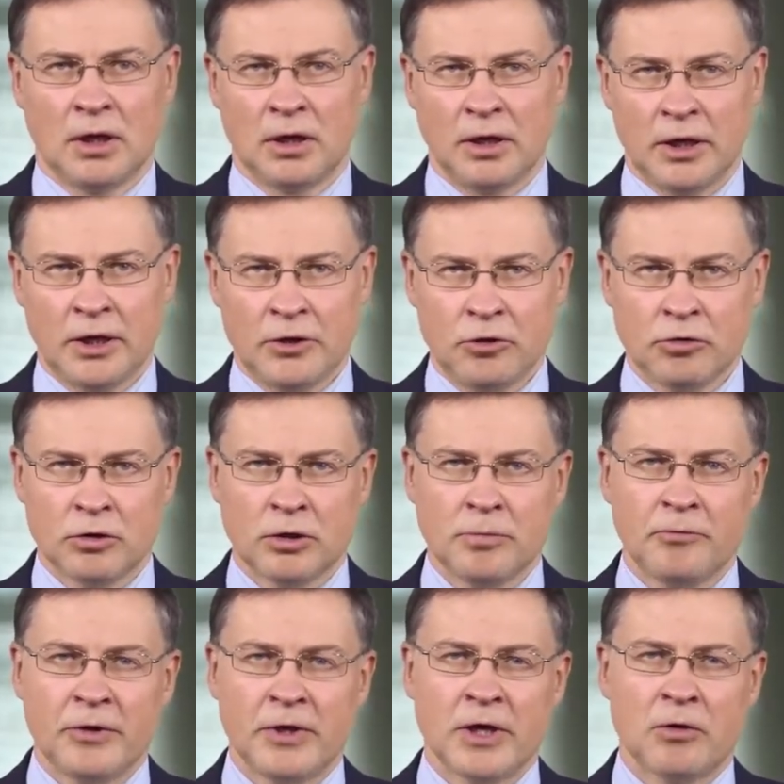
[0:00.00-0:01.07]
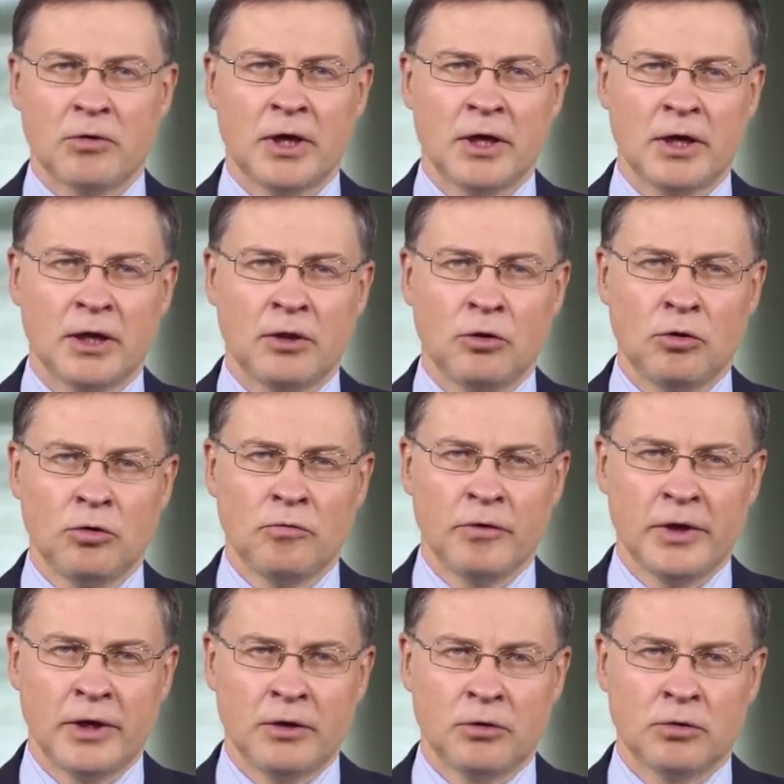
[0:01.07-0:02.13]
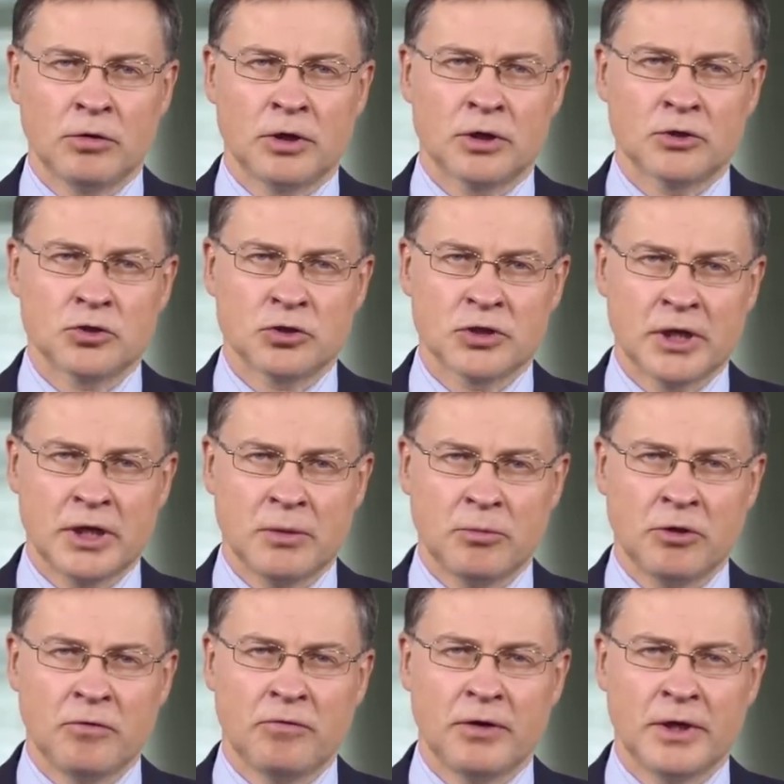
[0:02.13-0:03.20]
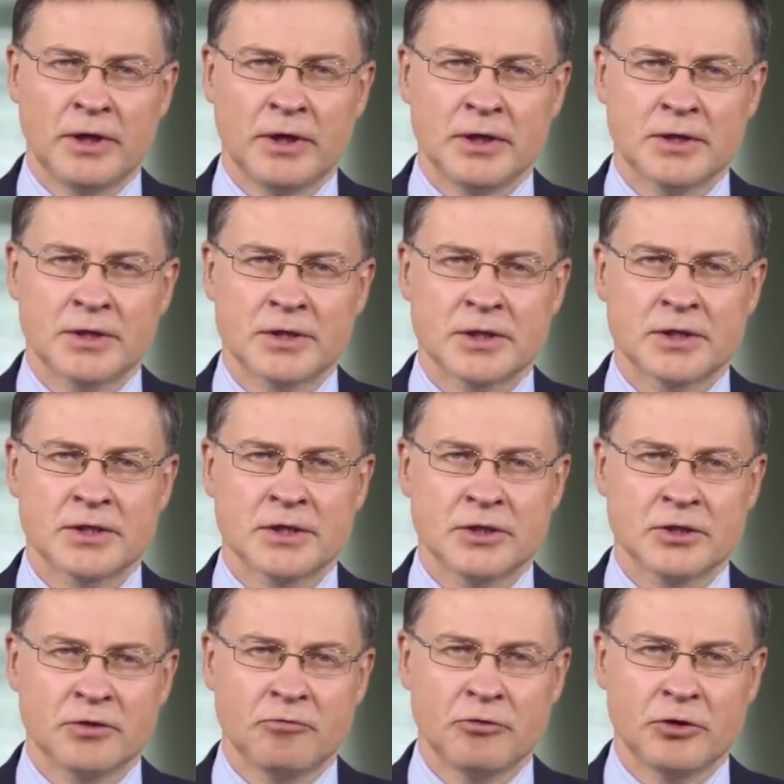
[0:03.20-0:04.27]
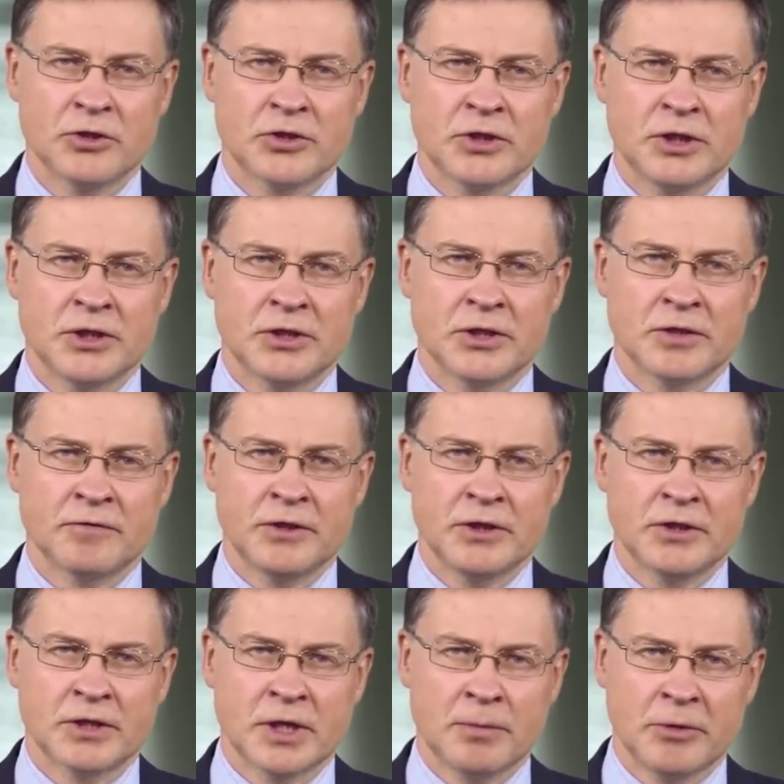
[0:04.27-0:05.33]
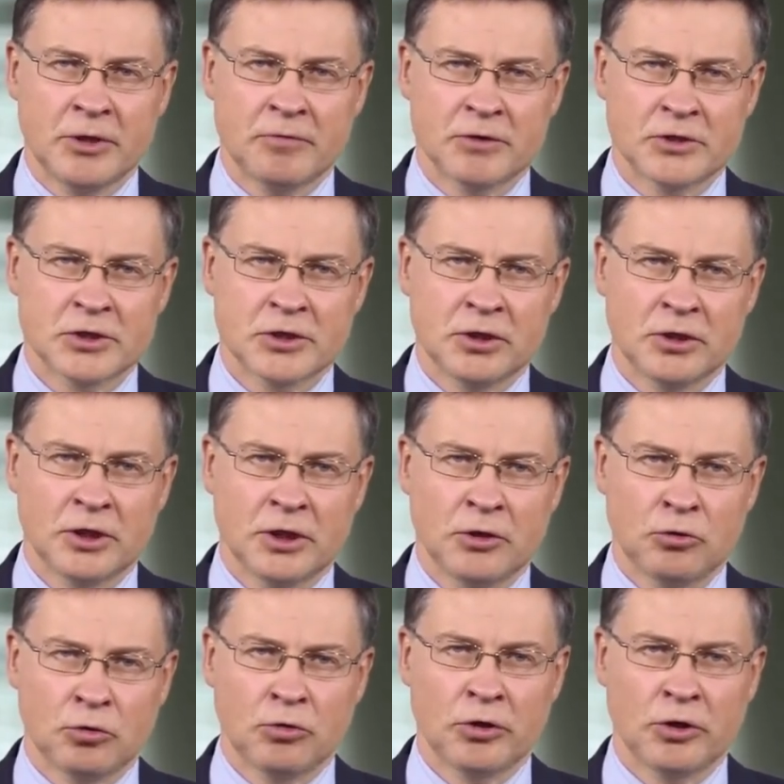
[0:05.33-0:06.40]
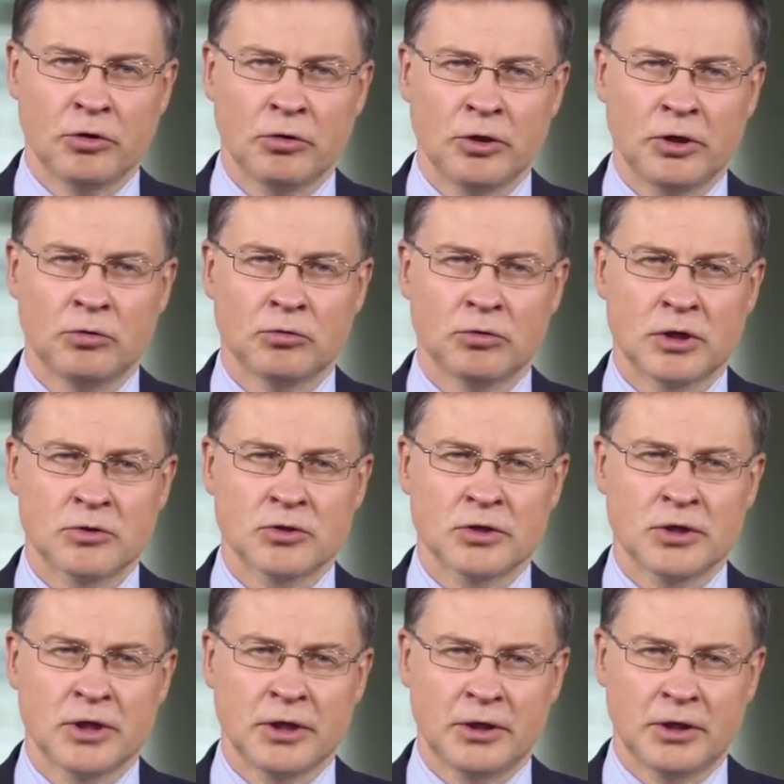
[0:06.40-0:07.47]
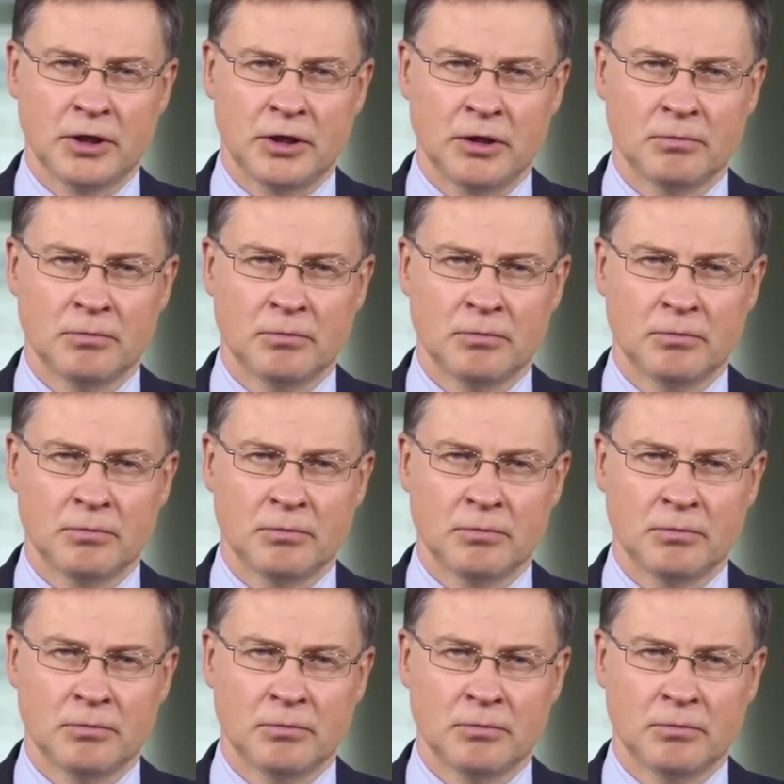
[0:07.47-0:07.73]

In Europe, we have gone a long way on sustainable finance since the first TCFD summit was held in Tokyo in 2019.